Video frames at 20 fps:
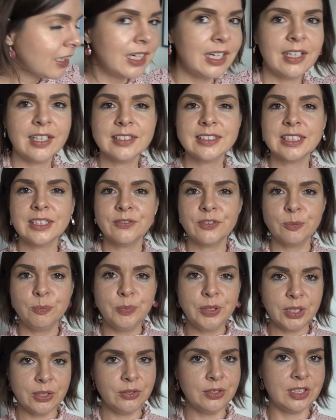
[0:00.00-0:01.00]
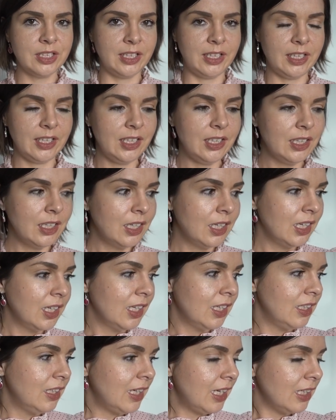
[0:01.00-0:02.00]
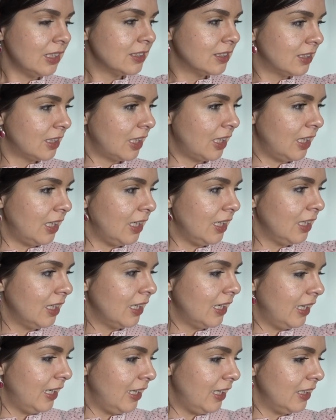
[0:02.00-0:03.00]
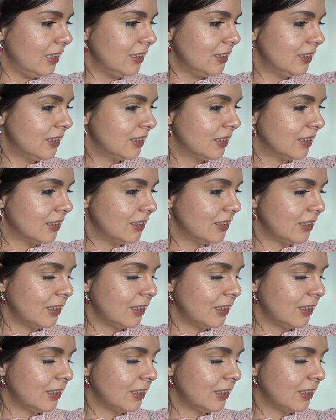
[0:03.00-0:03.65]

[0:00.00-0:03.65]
Okay, that's it for beauty. Next thing is,